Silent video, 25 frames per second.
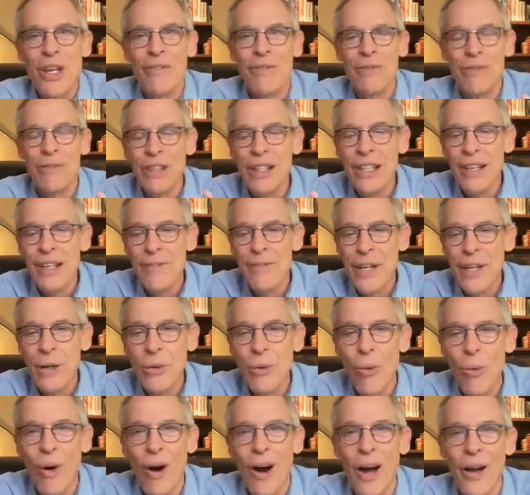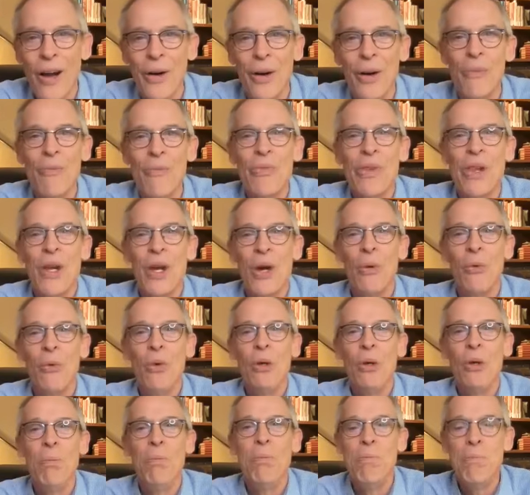of living water
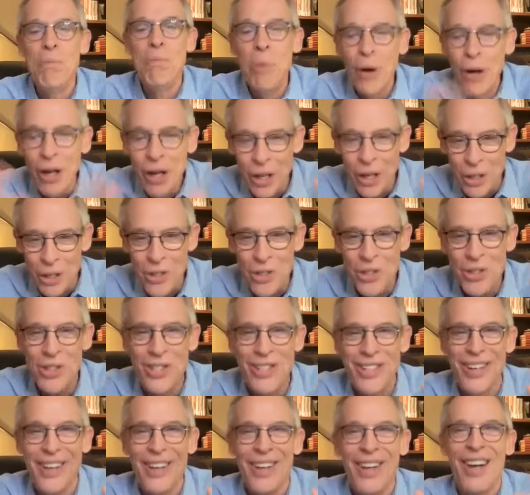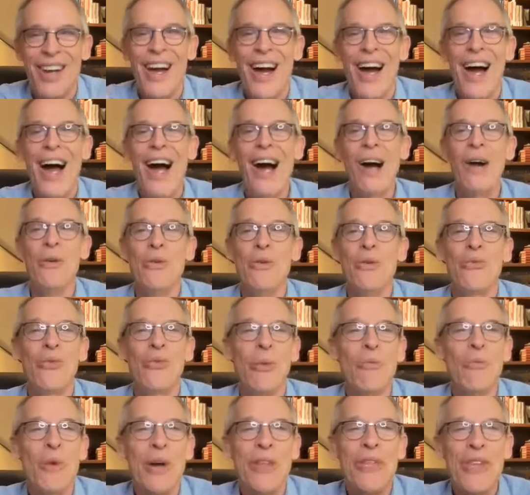will burst out
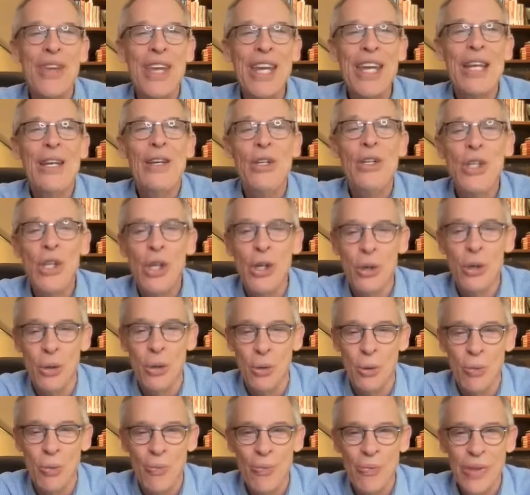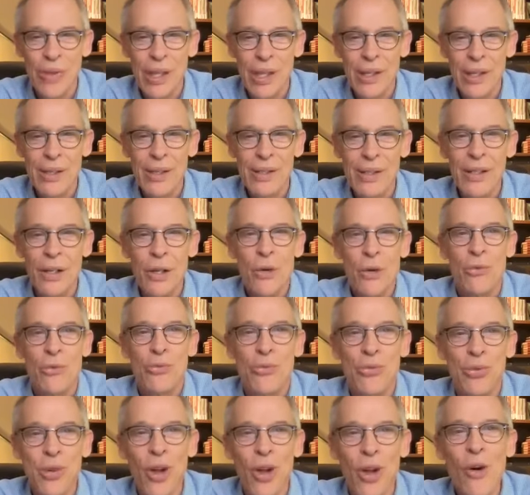from within you."
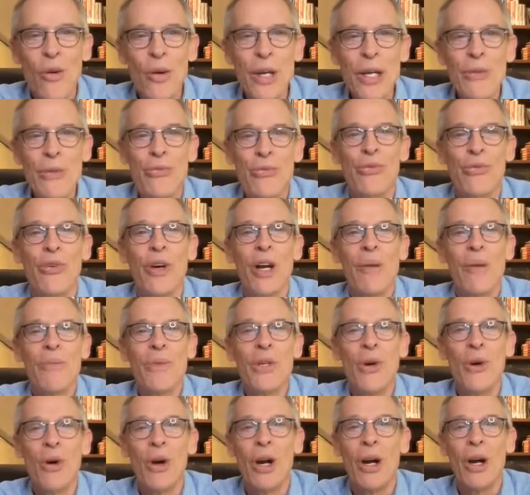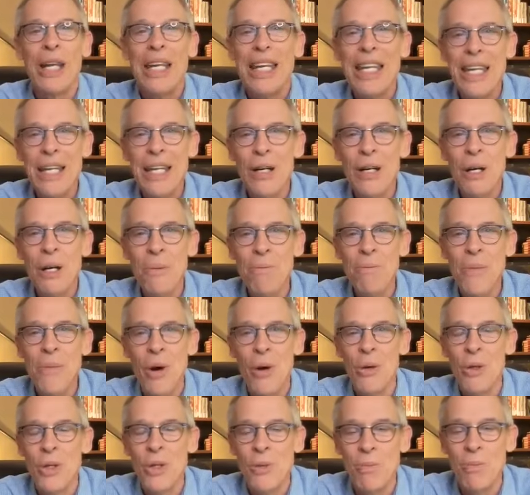flowing from your
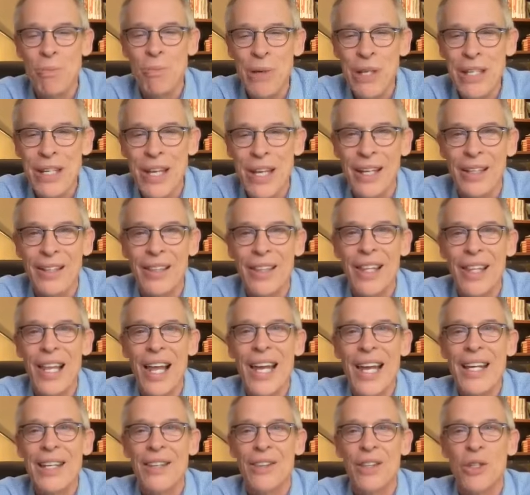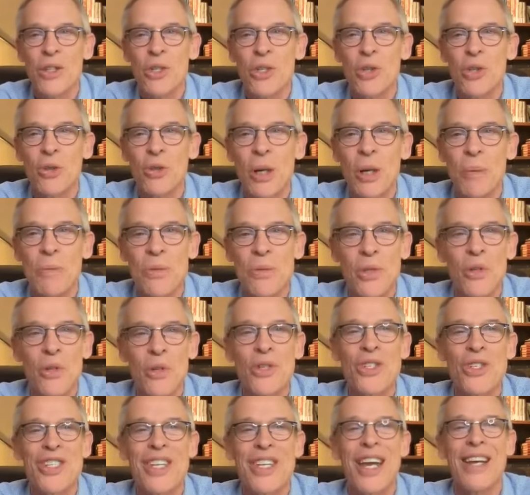innermost being, like the scripture
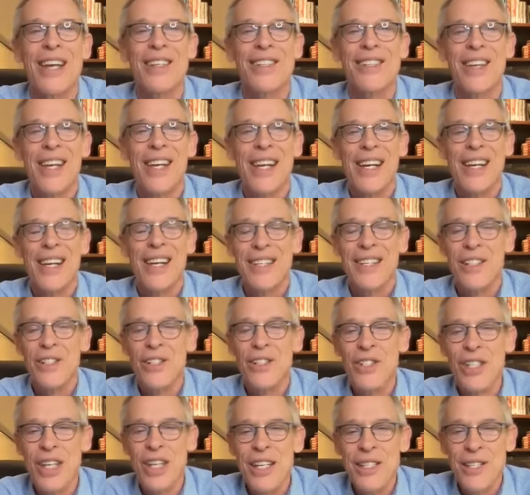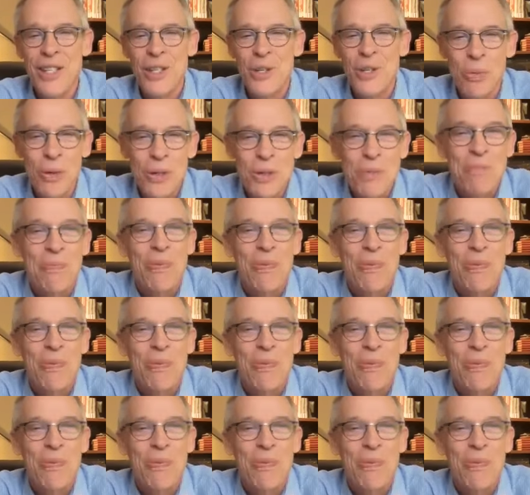says. Jesus was